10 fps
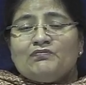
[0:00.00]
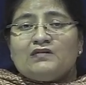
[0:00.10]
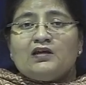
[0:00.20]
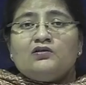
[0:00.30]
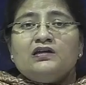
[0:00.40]

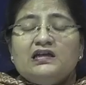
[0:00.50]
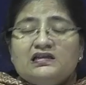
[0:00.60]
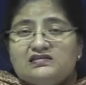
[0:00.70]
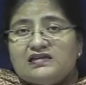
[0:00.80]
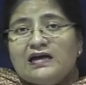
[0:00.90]
Now the
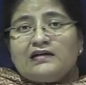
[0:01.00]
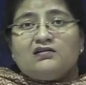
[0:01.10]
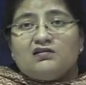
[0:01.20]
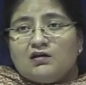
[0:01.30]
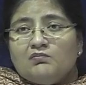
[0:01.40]
exact
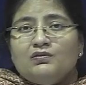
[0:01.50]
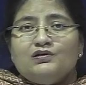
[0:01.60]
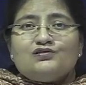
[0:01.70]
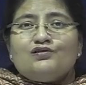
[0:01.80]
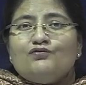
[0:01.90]

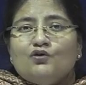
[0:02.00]
numbers of